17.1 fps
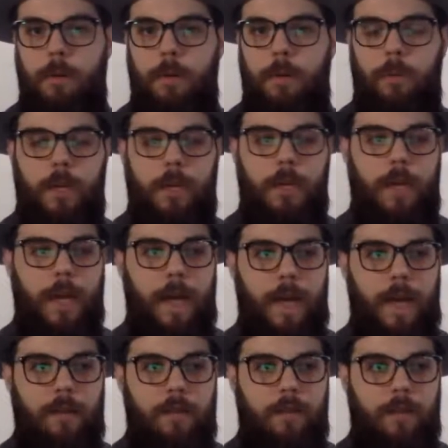We
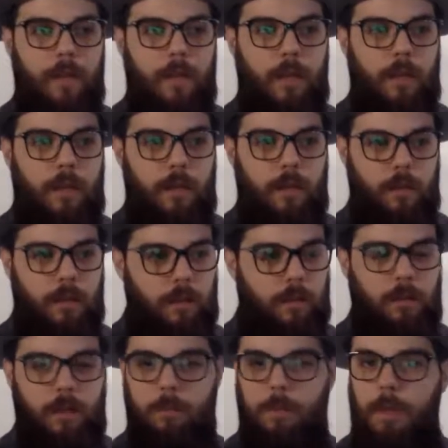have
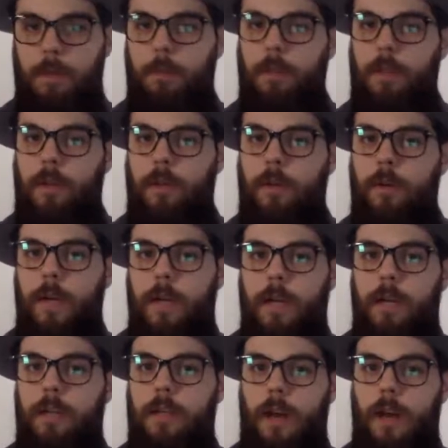literally people that donate
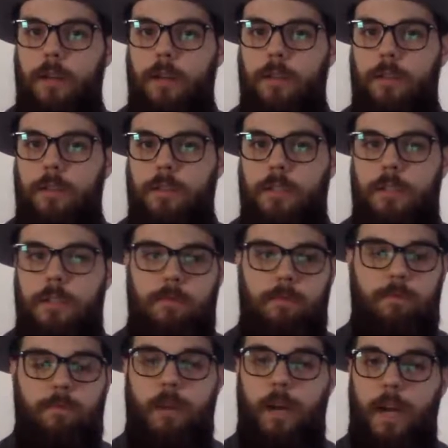$1
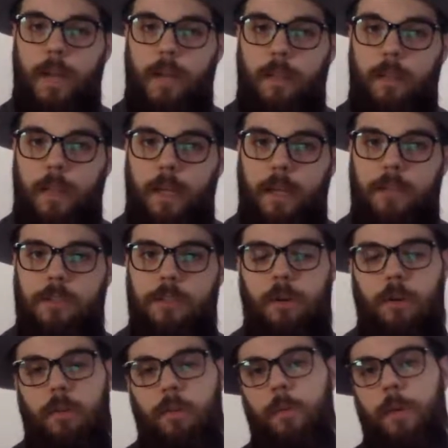just for, hey, thanks,
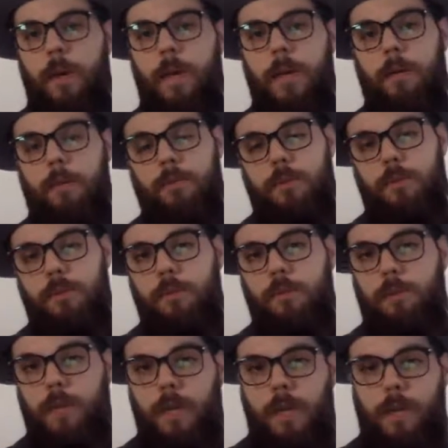all the way up to